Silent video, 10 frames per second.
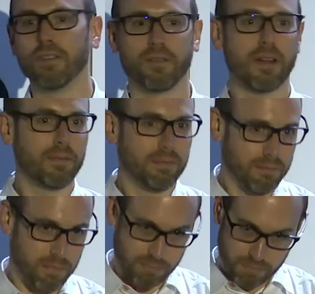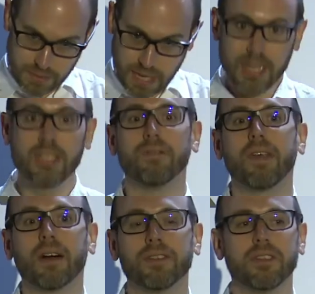of tens of
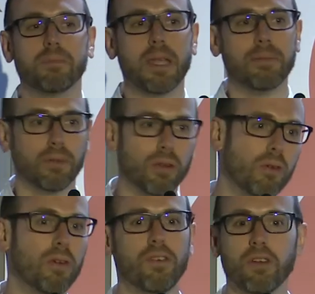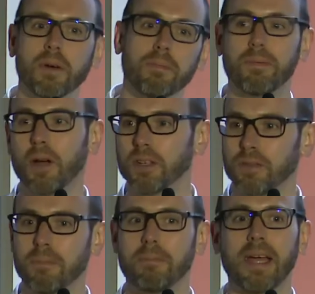thousands of people, all of whom are part of
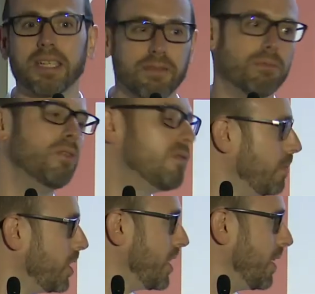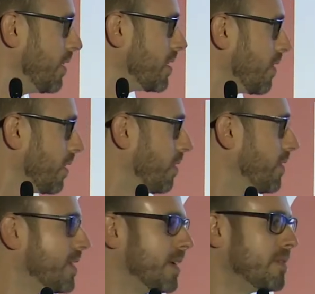a massive moving machine that's going on at
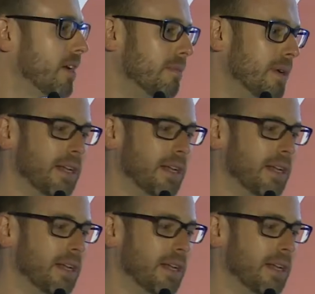the same time.